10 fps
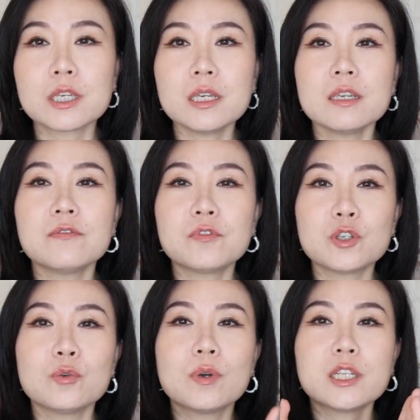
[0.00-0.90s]
If
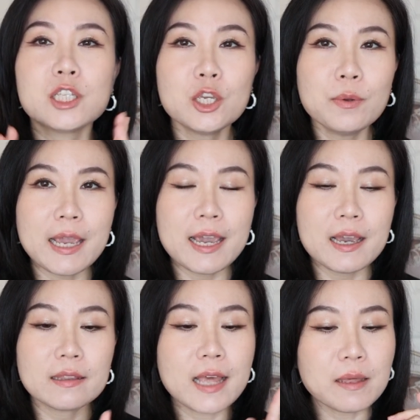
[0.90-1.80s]
you are new
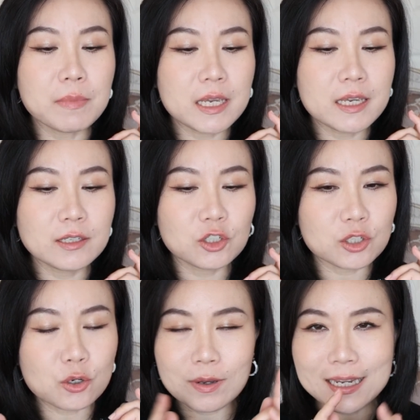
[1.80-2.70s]
here, let me
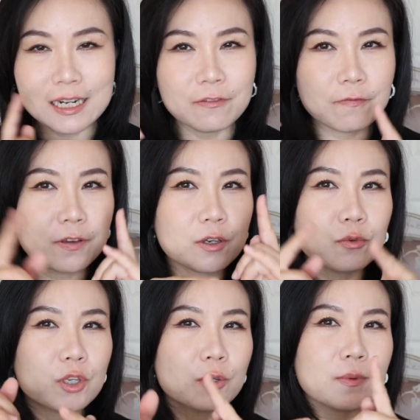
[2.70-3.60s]
just quickly fill
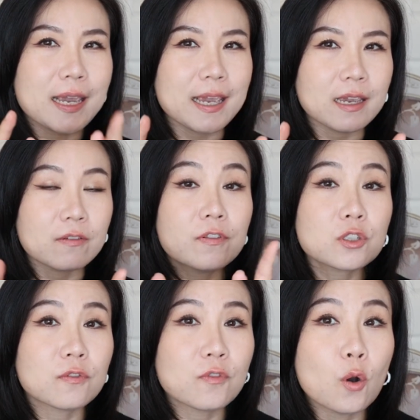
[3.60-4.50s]
you in. First
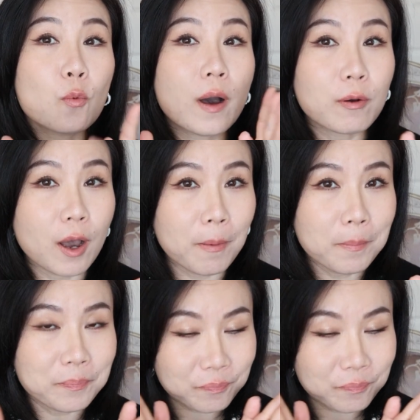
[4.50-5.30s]
of all, welcome.